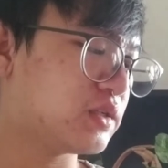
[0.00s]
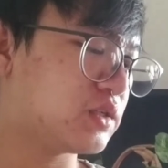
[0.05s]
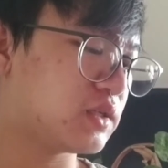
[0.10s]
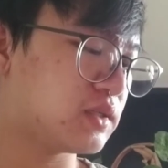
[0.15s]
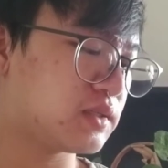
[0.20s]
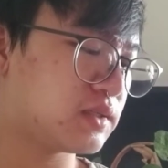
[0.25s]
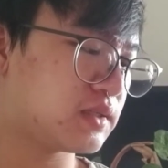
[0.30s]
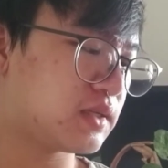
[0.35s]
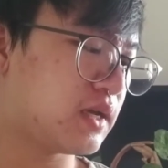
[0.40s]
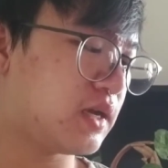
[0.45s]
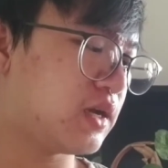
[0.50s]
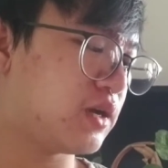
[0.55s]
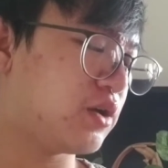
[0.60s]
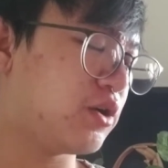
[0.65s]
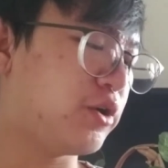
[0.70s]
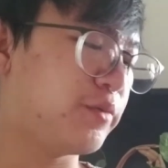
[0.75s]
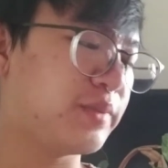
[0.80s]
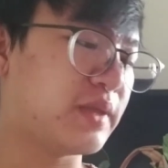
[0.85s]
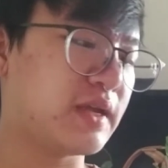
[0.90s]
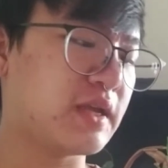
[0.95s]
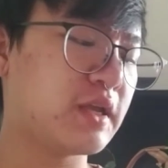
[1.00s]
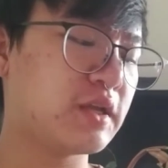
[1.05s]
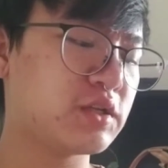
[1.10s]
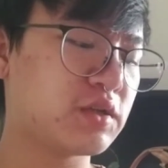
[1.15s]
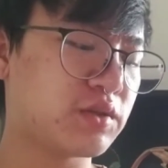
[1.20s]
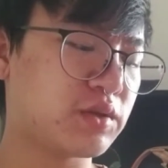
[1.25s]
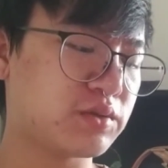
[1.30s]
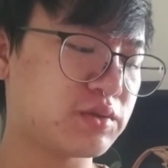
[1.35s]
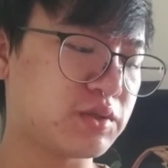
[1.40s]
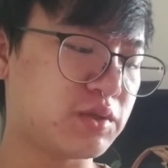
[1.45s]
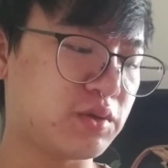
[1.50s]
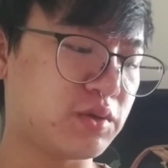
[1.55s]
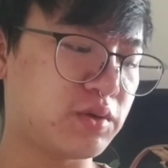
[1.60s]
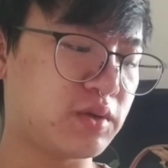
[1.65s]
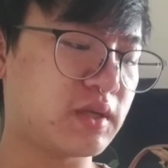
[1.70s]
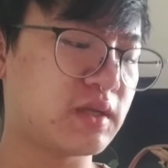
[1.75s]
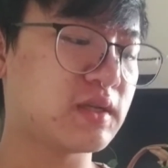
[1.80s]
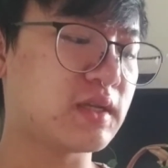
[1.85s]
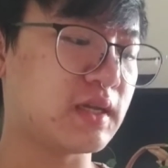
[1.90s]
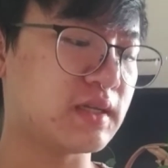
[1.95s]
just hope that each of those
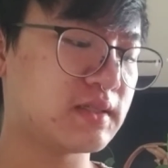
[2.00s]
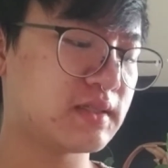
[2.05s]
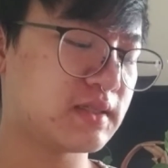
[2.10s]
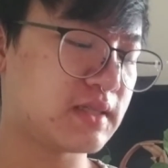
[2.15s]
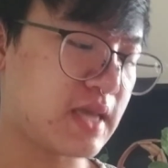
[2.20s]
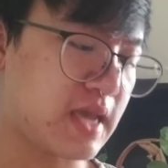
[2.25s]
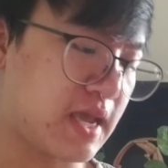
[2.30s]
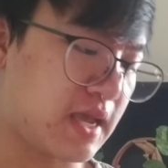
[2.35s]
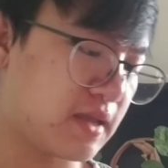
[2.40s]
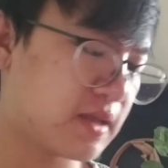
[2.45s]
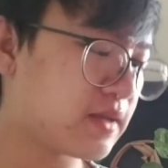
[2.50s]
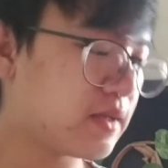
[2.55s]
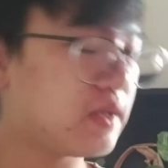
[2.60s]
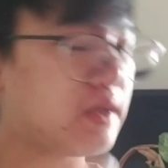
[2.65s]
node does take.